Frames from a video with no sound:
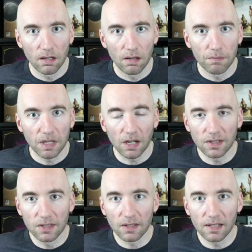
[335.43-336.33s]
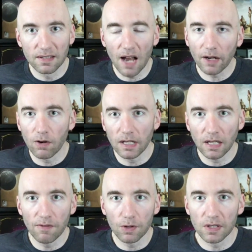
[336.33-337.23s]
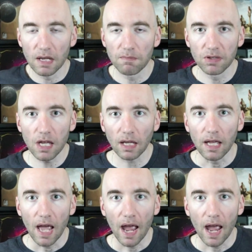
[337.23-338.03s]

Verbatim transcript: Because it's not going to give you the same thing.